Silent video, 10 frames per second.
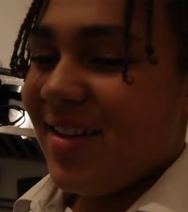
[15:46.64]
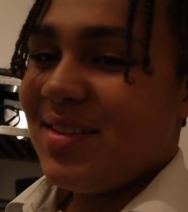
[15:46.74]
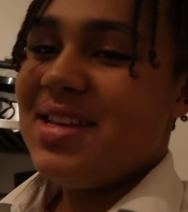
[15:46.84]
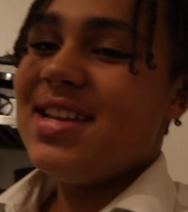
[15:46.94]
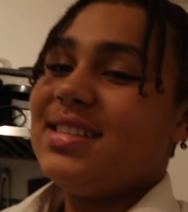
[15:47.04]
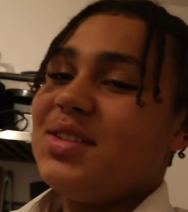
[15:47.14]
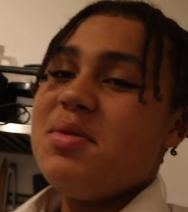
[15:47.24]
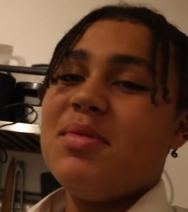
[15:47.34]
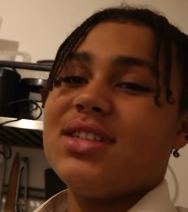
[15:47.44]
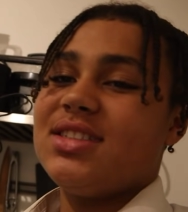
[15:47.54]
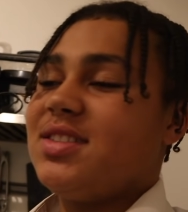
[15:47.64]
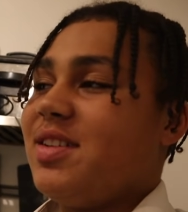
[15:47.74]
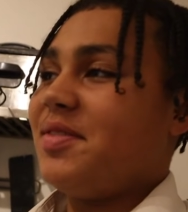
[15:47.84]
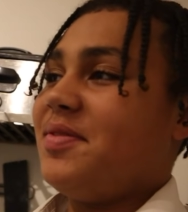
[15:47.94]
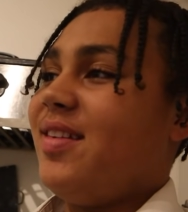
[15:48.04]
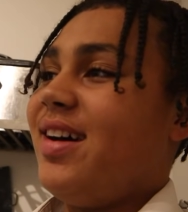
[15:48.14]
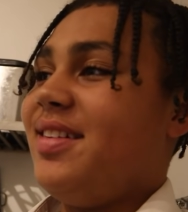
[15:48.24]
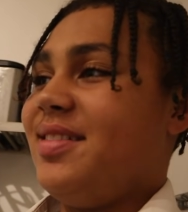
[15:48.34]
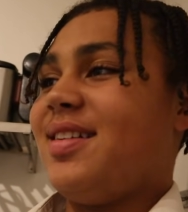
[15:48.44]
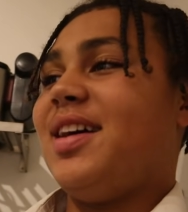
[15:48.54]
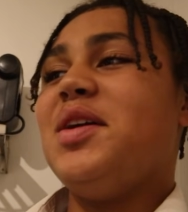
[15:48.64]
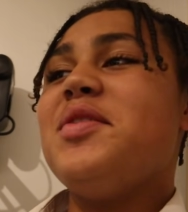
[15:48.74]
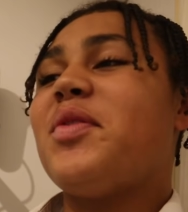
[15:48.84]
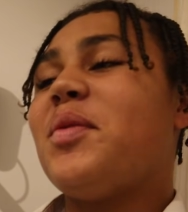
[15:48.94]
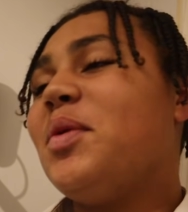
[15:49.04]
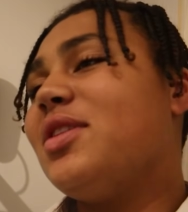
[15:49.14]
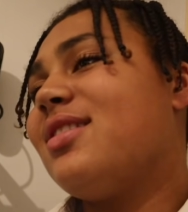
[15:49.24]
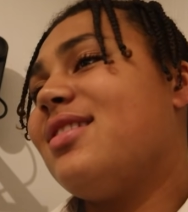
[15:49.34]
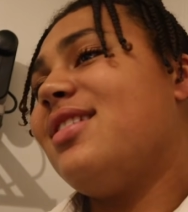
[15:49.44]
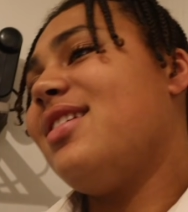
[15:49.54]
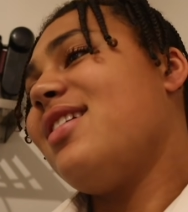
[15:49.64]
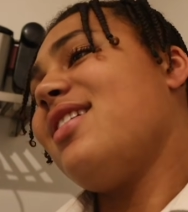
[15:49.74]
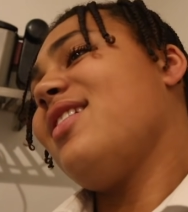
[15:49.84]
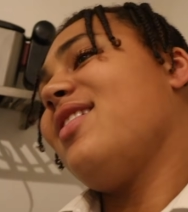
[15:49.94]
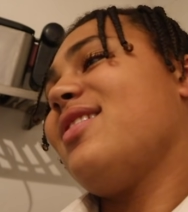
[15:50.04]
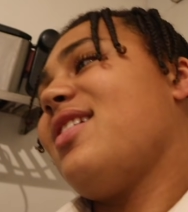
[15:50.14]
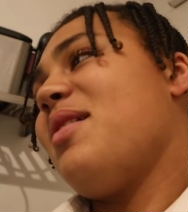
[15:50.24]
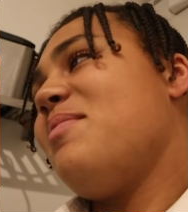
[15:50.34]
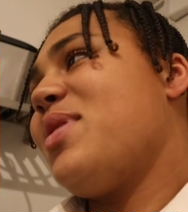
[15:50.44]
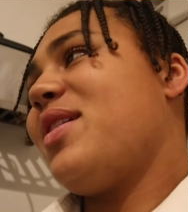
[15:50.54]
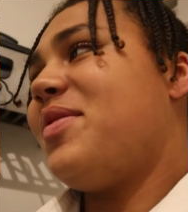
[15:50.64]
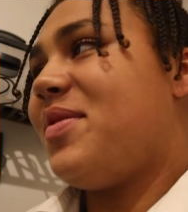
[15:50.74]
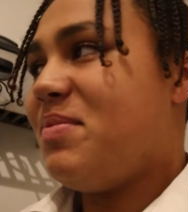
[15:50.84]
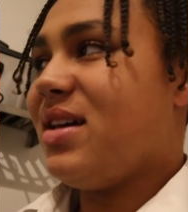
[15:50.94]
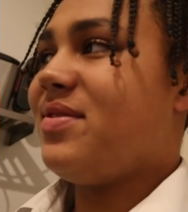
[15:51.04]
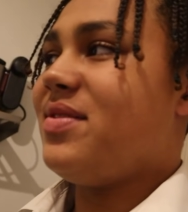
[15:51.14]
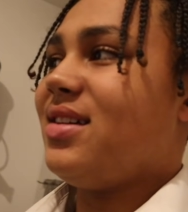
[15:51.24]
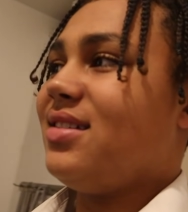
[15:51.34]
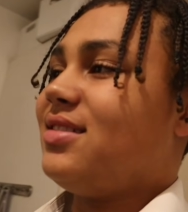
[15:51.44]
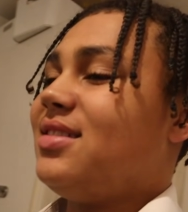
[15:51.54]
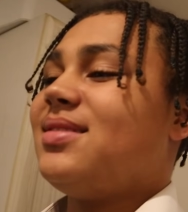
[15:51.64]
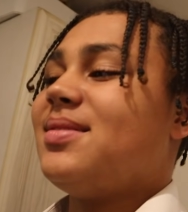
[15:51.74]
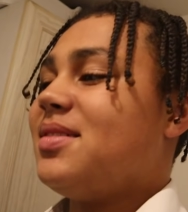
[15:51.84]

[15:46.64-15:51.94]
See, there's so much stuff, like, I don't even want a big things.